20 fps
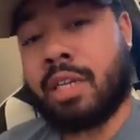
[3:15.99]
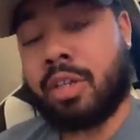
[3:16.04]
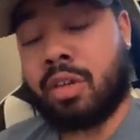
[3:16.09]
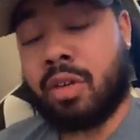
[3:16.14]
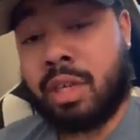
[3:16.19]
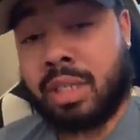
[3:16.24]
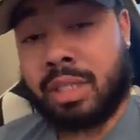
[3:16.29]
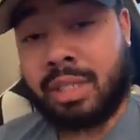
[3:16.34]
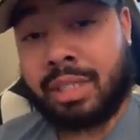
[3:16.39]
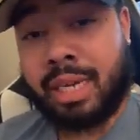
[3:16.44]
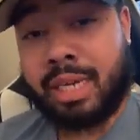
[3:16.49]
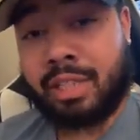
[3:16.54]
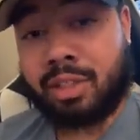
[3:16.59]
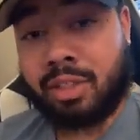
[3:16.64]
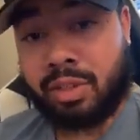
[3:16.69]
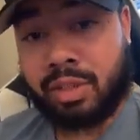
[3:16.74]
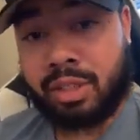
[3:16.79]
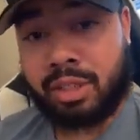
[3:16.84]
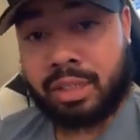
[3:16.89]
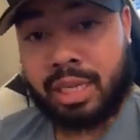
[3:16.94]
You're going to take
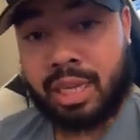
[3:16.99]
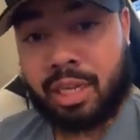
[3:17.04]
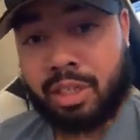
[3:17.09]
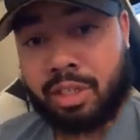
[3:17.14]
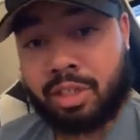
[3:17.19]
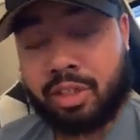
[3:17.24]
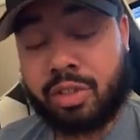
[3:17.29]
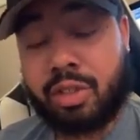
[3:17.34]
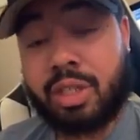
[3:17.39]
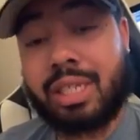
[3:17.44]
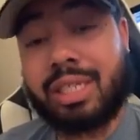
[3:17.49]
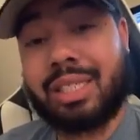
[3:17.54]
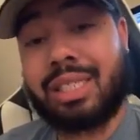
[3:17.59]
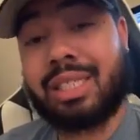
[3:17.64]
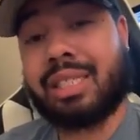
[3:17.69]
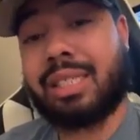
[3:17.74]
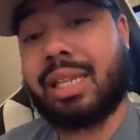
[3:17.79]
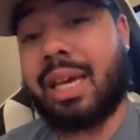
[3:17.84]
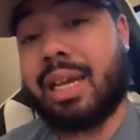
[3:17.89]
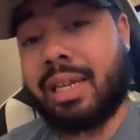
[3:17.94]
those sellers, you're going to
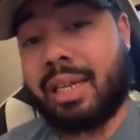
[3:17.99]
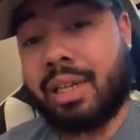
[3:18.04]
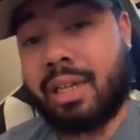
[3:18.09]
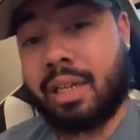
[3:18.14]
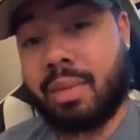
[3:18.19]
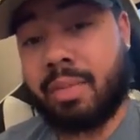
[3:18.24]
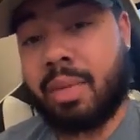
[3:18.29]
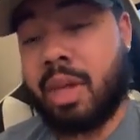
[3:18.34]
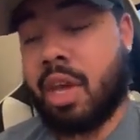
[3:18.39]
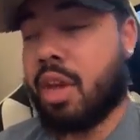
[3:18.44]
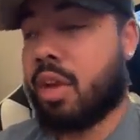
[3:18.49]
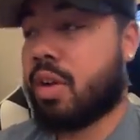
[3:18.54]
study them.